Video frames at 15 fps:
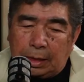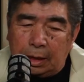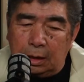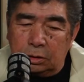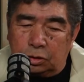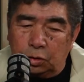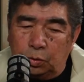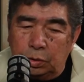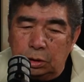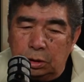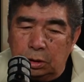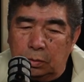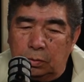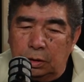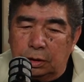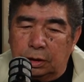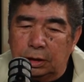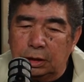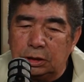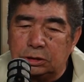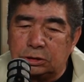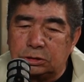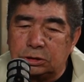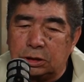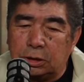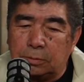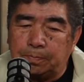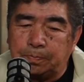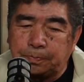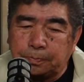So when when things uh,
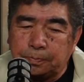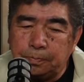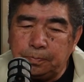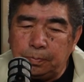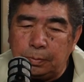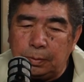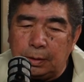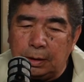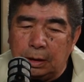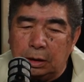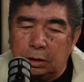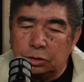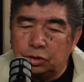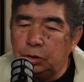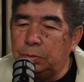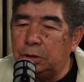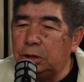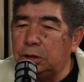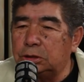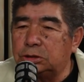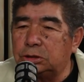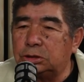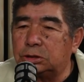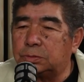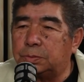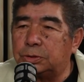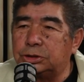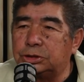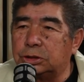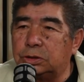tribulations,
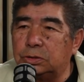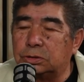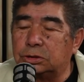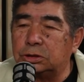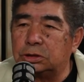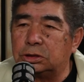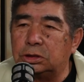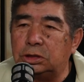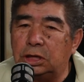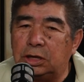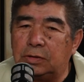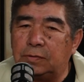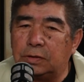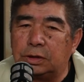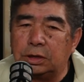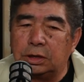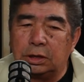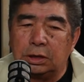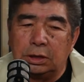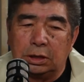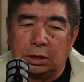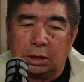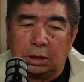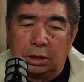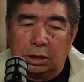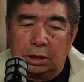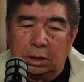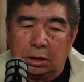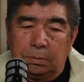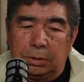persecutions, and everything uh,
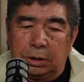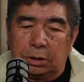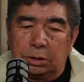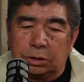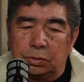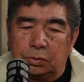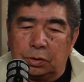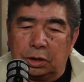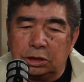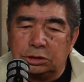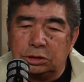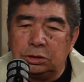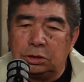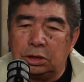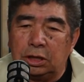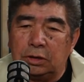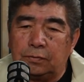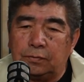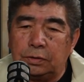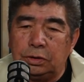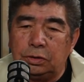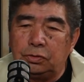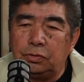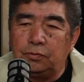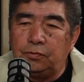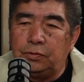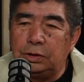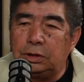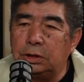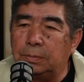begin to rise in your life, you don't
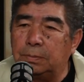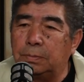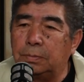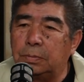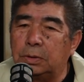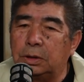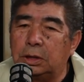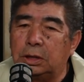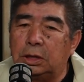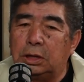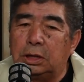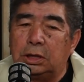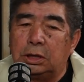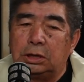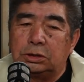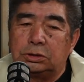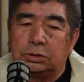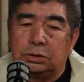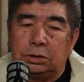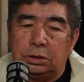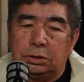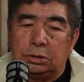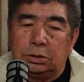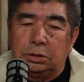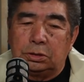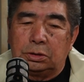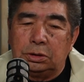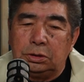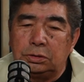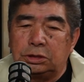feel them. So you you
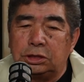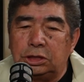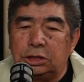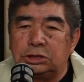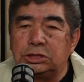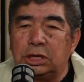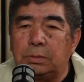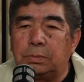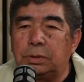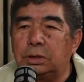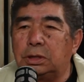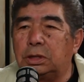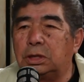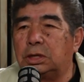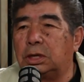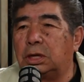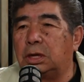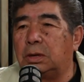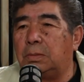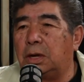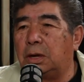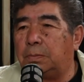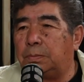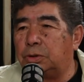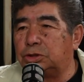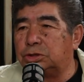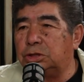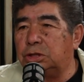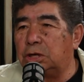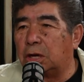could use an example: uh, um, a
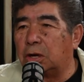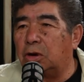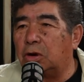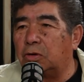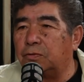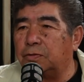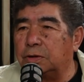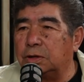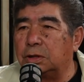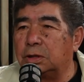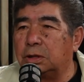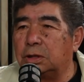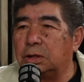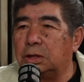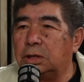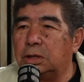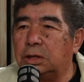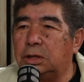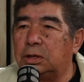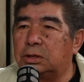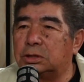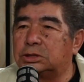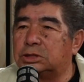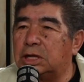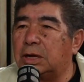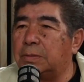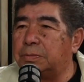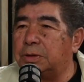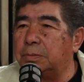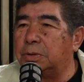person in a coffin. You could
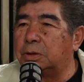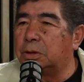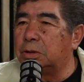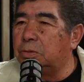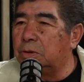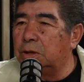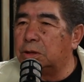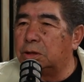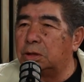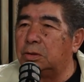slap them. You could yeah. do anything you